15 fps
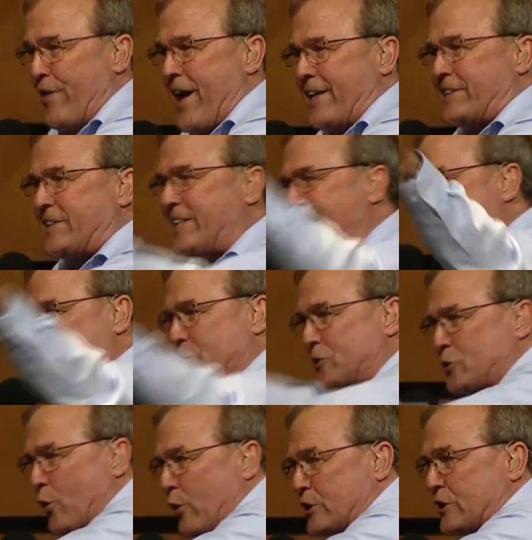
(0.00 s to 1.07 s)
that, says he's the
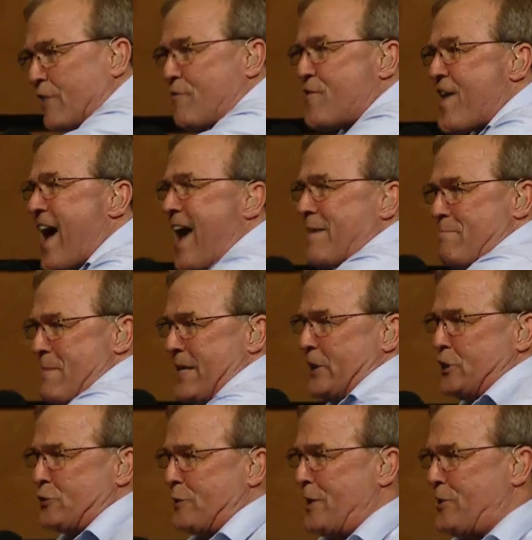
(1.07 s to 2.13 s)
source of that
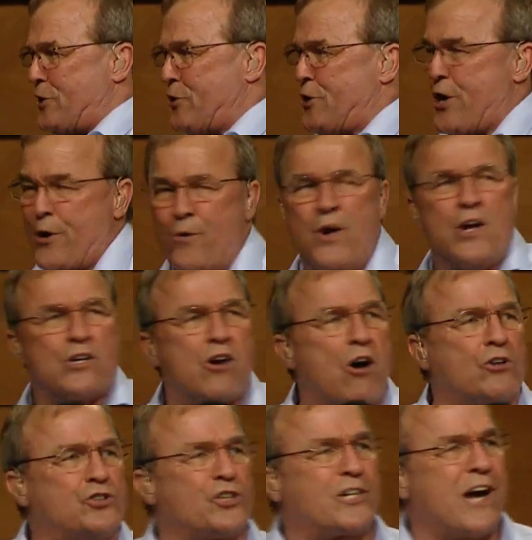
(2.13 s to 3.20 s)
ministry to you
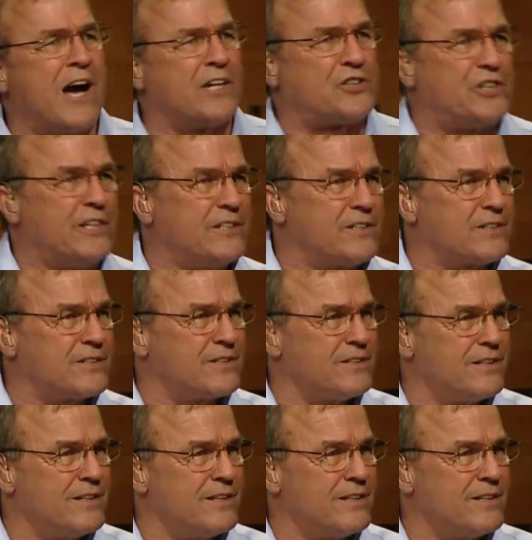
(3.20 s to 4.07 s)
called your conscience.